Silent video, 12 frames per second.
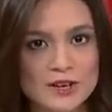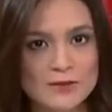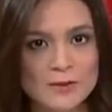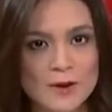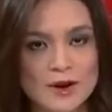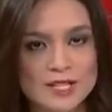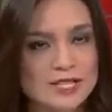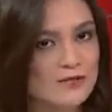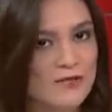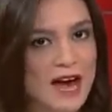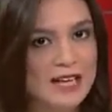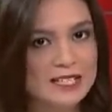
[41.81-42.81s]
For more on this
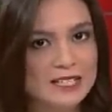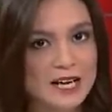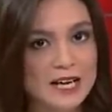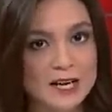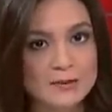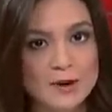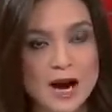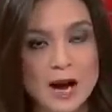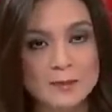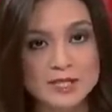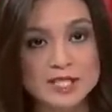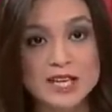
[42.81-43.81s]
fascinating and
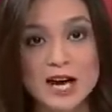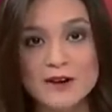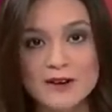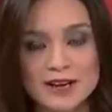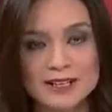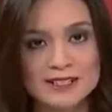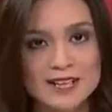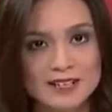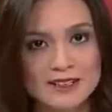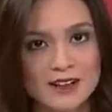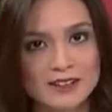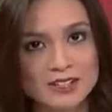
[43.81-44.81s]
perhaps scary
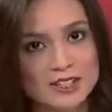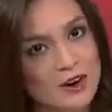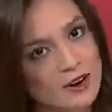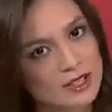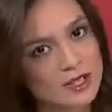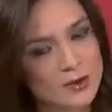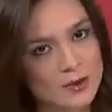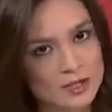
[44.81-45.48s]
technology, RT